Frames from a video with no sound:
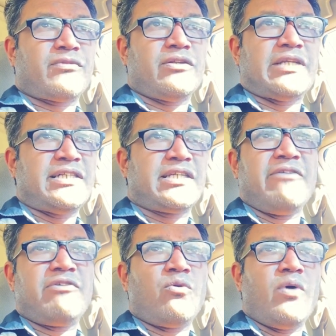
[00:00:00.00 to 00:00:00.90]
that's
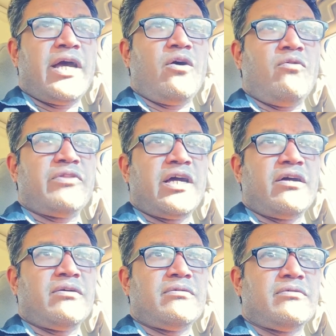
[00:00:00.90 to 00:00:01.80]
given away over
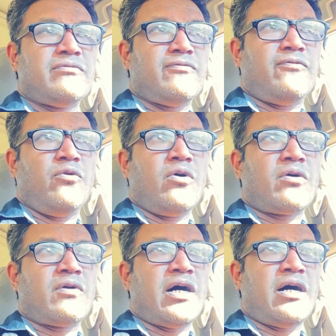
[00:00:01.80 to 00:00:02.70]
there
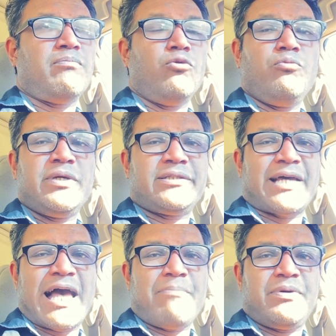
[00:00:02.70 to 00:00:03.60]
for movement to
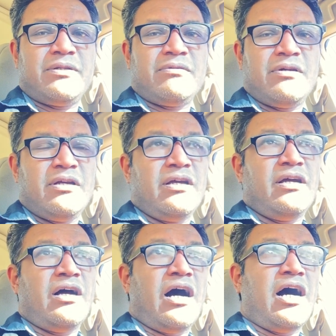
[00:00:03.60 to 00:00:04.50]
happen.
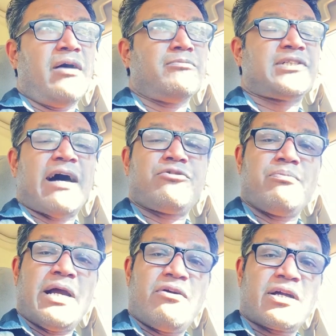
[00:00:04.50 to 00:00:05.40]
South
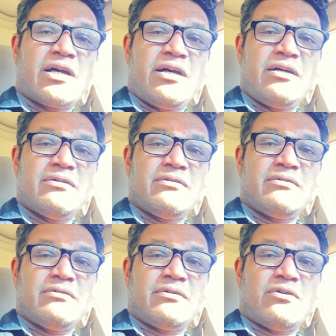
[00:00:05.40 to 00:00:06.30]
America
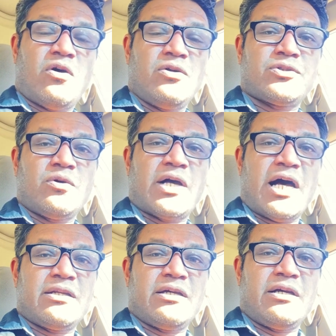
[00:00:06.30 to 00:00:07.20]
also
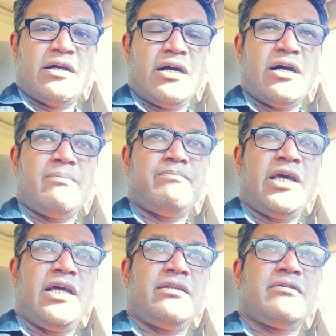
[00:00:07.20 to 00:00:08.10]
got
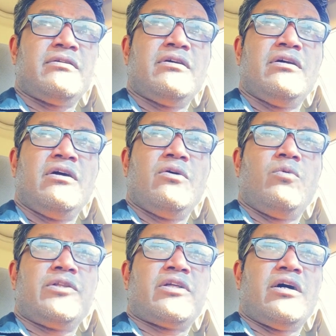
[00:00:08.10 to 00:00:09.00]
hit
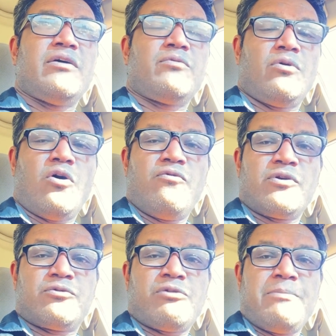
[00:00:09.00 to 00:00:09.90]
with
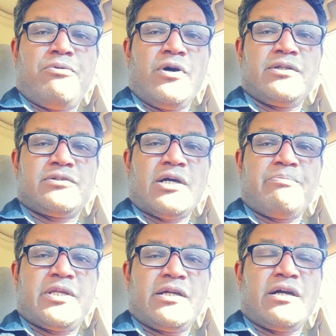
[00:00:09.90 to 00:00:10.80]
over 3 point
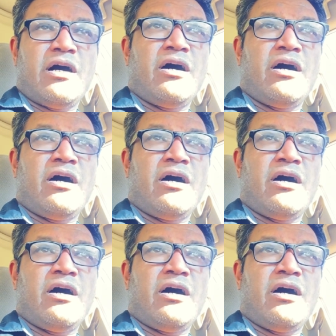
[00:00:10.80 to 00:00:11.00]
something